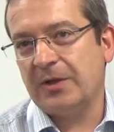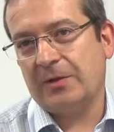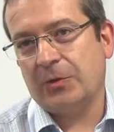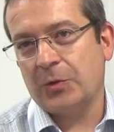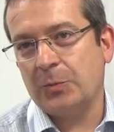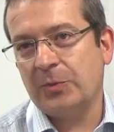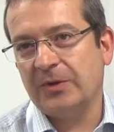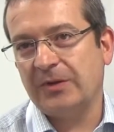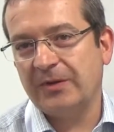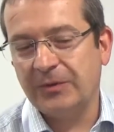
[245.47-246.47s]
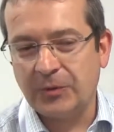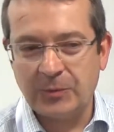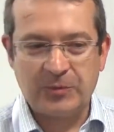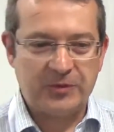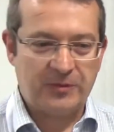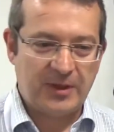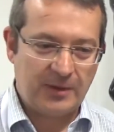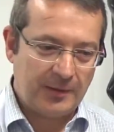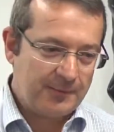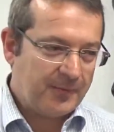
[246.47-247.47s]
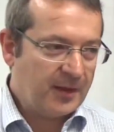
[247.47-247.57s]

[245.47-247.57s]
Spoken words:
the other companies in terms of that.